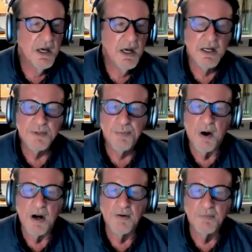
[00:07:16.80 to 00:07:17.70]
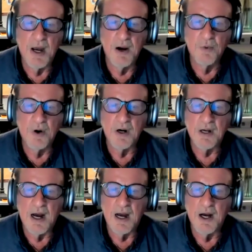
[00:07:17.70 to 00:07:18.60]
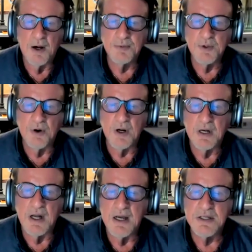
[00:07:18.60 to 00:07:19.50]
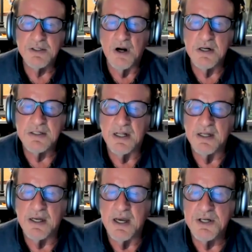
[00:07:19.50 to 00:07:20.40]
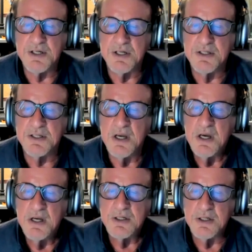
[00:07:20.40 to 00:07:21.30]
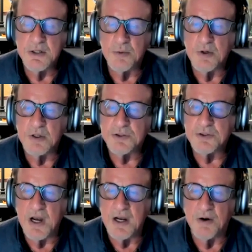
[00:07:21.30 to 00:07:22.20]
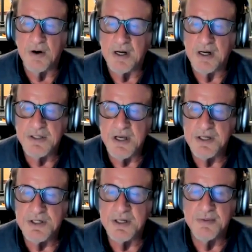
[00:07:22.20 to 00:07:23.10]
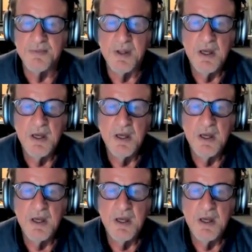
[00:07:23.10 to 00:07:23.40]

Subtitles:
As part of my work, I helped organize our delegations to the World Trade Organization.